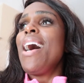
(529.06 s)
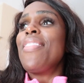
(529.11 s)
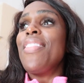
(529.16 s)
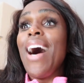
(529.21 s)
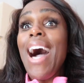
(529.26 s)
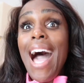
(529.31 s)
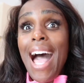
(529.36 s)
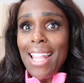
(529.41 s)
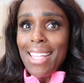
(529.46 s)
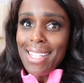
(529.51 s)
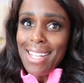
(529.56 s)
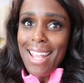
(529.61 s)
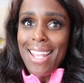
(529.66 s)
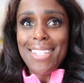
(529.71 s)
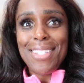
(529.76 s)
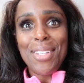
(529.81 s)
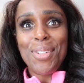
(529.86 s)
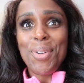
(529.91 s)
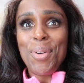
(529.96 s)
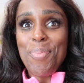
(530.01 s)
the
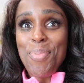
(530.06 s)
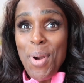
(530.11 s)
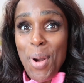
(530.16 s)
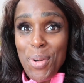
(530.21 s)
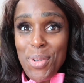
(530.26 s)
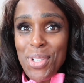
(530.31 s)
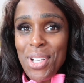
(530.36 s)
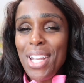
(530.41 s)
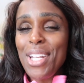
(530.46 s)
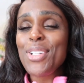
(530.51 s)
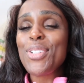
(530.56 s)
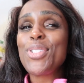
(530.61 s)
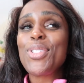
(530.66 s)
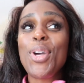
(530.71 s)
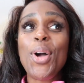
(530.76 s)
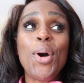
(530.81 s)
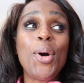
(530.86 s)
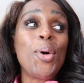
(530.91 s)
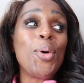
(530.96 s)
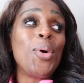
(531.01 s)
holidays that are approaching.
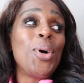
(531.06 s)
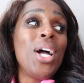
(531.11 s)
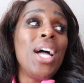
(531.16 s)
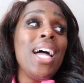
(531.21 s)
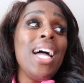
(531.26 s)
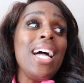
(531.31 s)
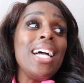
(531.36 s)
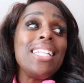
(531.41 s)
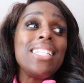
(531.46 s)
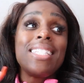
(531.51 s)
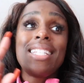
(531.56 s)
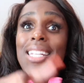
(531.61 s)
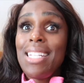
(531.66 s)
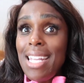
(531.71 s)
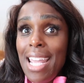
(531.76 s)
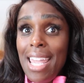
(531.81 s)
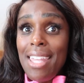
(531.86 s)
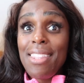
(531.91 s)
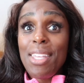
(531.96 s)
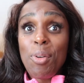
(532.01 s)
So
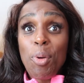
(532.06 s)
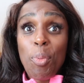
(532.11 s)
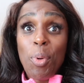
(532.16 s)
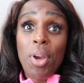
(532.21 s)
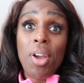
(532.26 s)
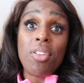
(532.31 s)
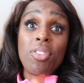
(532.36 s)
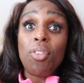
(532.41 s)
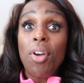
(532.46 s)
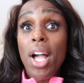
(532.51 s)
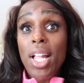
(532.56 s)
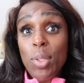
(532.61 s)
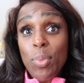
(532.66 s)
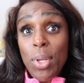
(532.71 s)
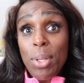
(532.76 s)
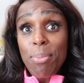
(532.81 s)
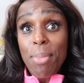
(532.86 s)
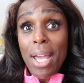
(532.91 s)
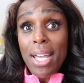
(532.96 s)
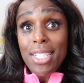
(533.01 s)
Today they were wearing their
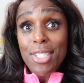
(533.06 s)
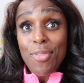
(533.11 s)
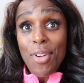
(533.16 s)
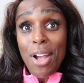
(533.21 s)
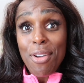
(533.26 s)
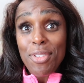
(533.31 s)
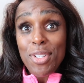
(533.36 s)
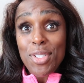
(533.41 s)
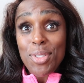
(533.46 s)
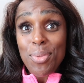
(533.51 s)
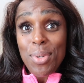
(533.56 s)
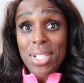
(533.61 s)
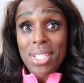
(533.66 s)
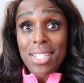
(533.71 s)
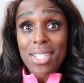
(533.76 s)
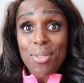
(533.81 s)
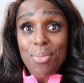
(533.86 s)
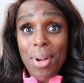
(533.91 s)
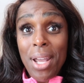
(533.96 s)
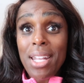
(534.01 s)
Halloween masks for obvious
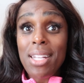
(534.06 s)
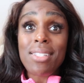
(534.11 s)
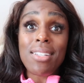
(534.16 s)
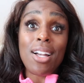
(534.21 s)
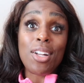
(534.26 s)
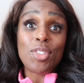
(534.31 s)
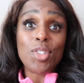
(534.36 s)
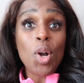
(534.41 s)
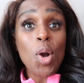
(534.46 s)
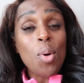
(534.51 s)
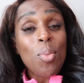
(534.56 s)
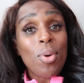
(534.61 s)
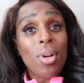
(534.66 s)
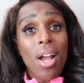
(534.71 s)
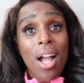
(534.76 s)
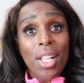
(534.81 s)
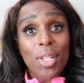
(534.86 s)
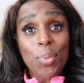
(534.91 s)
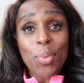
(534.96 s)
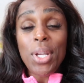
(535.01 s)
reasons, right? It's October,
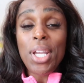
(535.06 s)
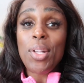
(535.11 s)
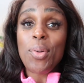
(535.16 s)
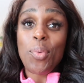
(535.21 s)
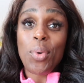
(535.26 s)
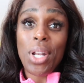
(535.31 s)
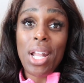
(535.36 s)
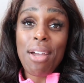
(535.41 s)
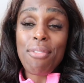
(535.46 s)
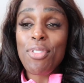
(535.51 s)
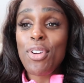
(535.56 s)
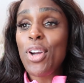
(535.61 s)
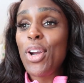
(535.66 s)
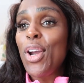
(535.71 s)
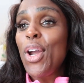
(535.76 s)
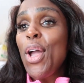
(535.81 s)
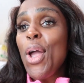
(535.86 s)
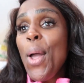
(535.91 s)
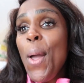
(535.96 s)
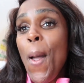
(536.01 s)
Halloween,
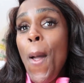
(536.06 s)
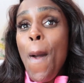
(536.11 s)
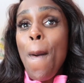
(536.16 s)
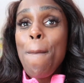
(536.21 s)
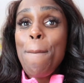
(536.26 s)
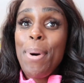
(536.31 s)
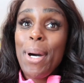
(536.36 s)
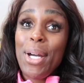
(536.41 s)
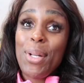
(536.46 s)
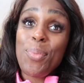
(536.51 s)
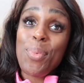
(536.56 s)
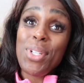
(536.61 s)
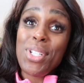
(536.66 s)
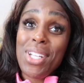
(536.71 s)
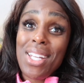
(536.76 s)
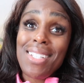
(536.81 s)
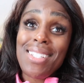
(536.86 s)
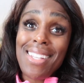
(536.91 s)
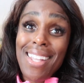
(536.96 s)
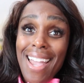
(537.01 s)
whatever. But we
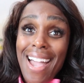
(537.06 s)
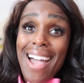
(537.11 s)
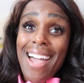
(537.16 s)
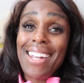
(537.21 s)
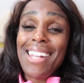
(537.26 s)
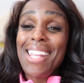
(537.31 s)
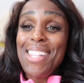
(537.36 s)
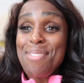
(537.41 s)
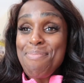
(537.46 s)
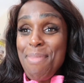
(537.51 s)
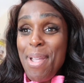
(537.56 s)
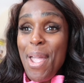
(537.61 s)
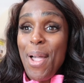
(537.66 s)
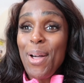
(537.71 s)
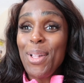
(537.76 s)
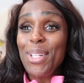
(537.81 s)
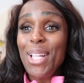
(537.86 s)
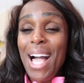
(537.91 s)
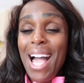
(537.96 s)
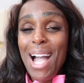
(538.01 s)
just got in the
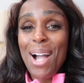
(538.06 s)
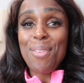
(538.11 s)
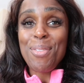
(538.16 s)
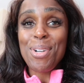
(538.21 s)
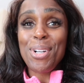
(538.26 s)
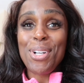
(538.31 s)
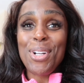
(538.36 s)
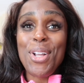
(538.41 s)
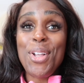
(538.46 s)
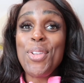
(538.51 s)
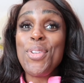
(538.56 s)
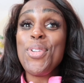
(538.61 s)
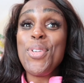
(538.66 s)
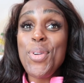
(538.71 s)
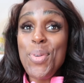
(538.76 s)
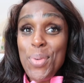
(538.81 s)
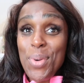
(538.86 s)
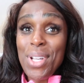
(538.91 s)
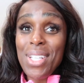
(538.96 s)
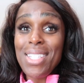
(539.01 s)
mail our
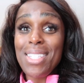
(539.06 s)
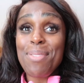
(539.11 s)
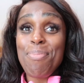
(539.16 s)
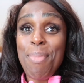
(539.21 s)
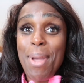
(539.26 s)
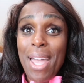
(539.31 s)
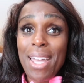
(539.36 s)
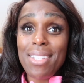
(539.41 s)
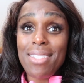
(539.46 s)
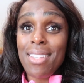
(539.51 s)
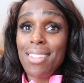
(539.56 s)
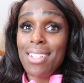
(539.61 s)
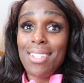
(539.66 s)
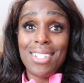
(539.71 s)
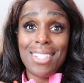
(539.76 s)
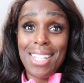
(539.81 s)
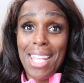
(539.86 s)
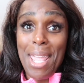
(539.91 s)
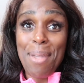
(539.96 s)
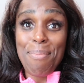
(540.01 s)
newest mask
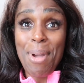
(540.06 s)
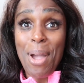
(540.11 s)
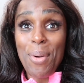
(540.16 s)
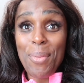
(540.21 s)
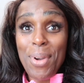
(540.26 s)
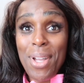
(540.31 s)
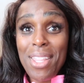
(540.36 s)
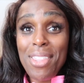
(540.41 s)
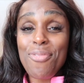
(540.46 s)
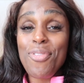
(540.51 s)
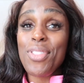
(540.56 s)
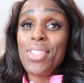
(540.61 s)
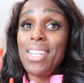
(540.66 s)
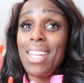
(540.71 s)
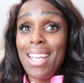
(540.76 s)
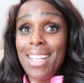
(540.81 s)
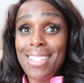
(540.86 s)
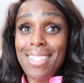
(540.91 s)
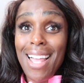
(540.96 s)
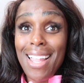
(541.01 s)
that just came out with for the
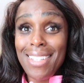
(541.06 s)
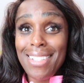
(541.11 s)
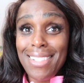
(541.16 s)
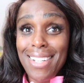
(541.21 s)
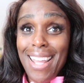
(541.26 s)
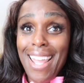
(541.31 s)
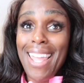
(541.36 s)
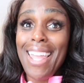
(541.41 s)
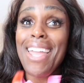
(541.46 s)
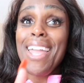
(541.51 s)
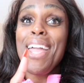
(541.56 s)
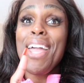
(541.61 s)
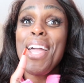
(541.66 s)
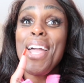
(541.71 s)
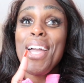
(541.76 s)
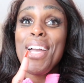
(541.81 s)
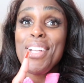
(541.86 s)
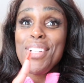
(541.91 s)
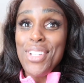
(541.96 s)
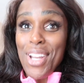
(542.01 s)
next holiday.
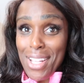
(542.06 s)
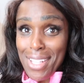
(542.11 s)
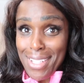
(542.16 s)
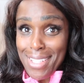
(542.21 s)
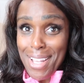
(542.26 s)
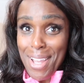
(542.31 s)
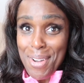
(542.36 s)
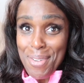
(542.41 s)
Check this